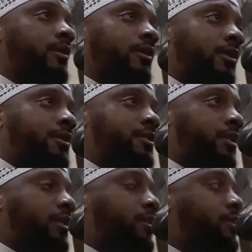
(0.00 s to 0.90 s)
get a
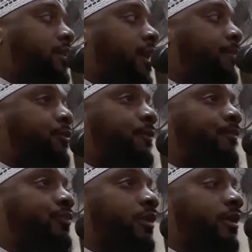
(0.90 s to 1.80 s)
seat at the table?
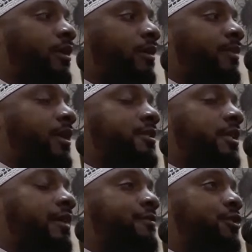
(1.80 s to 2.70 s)
Because
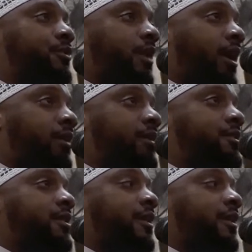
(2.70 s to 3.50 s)
it gives you knowledge,